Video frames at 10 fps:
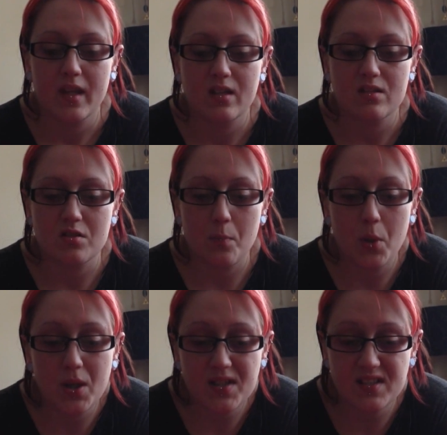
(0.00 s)
So
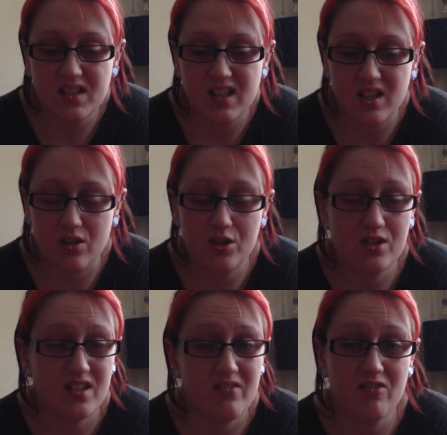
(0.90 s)
personally, I
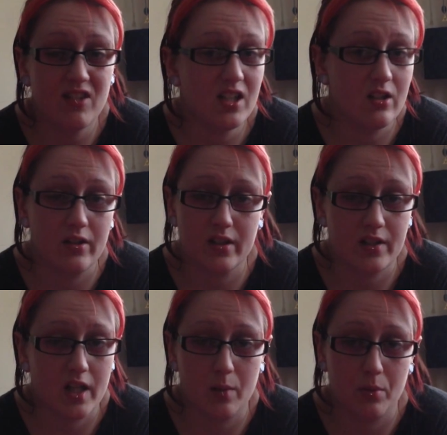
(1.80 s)
just never really liked the
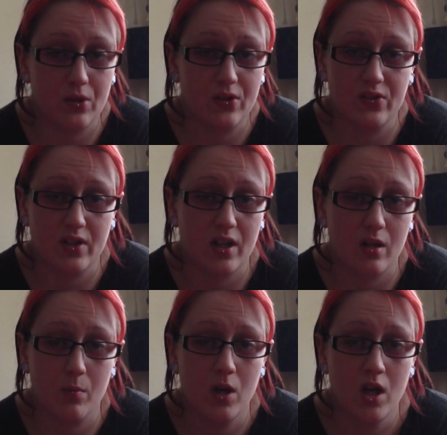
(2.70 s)
tapers.
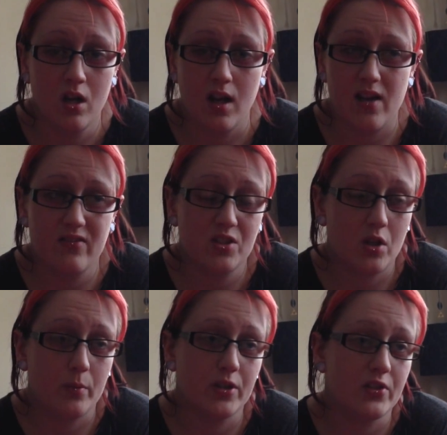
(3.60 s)
Every
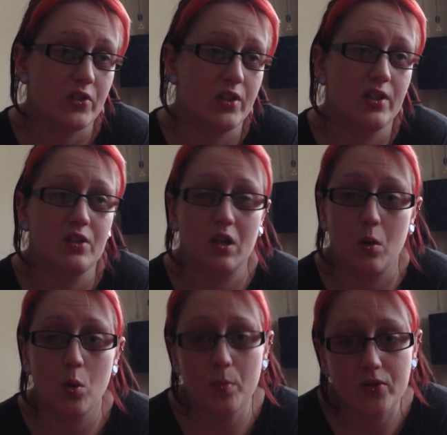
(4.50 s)
time I decided to
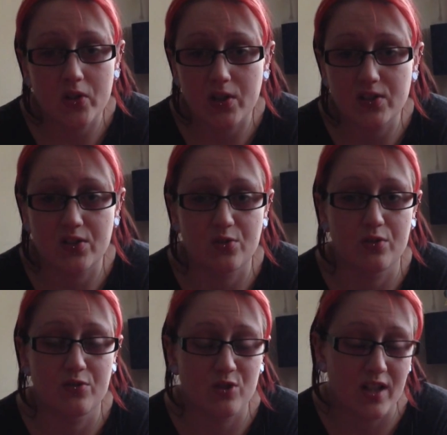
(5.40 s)
go up a size, I
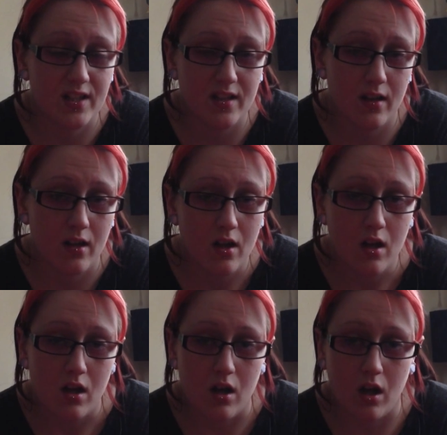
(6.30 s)
sort of dreaded it,
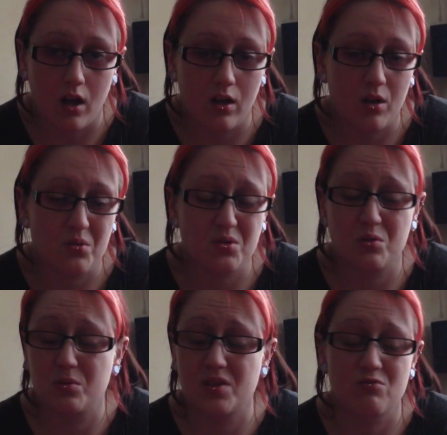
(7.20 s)
and I was
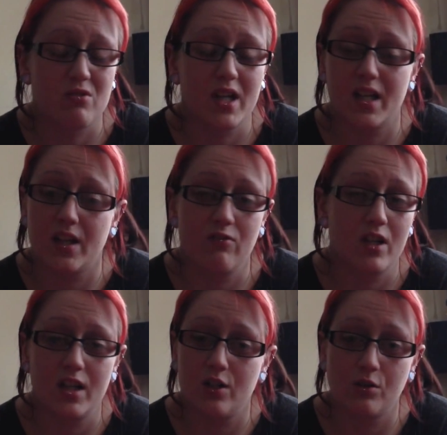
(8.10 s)
always really,
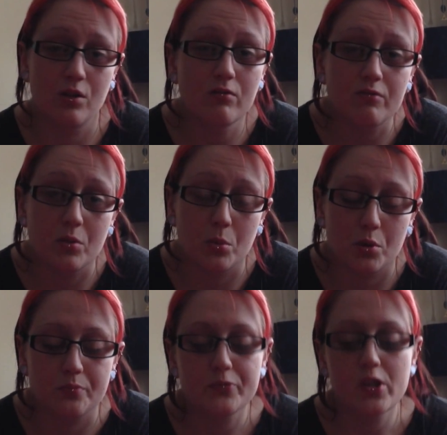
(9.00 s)
really uncomfortable.